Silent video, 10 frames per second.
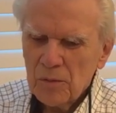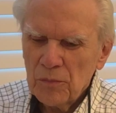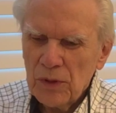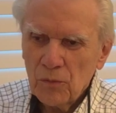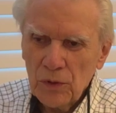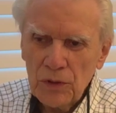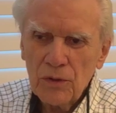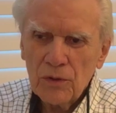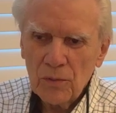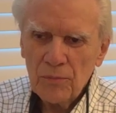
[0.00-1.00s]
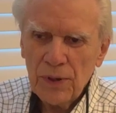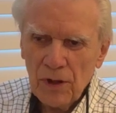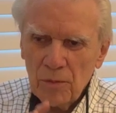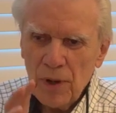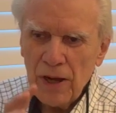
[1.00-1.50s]
but when you
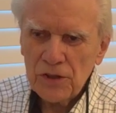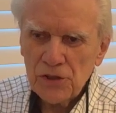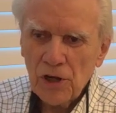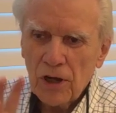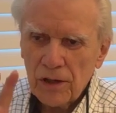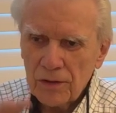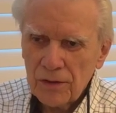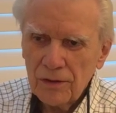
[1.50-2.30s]
compare my chart,